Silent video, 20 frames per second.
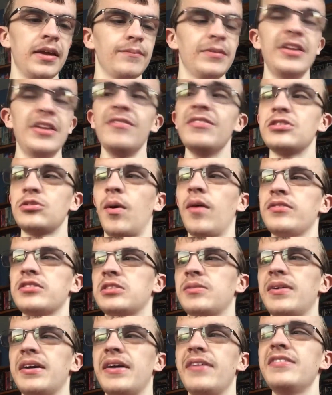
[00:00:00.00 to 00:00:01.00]
even
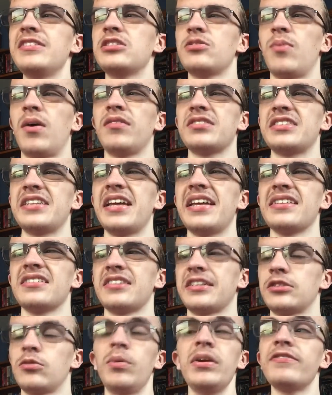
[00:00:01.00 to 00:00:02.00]
12, even 12 cents,
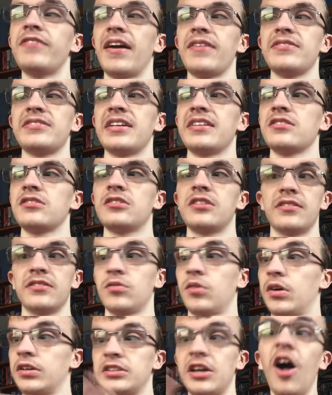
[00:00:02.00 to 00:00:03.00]
like 25 cents,
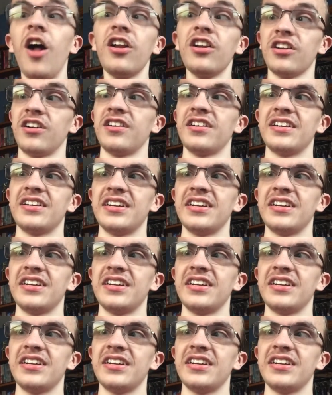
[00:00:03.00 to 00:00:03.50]
a dollar.